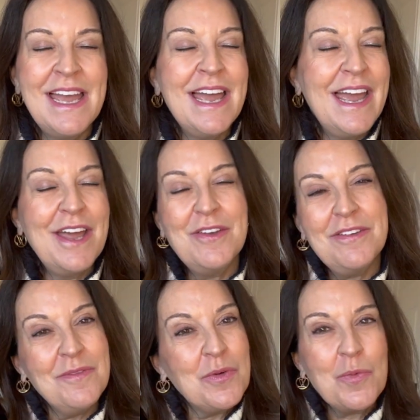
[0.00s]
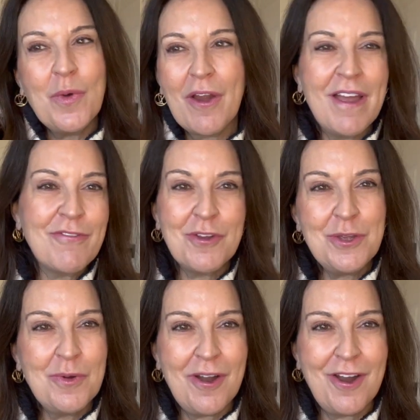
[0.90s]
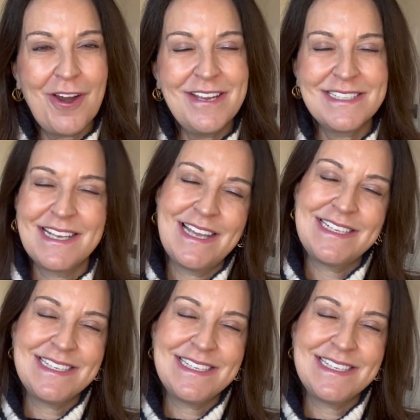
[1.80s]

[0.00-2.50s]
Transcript: And wherever you are, as I like to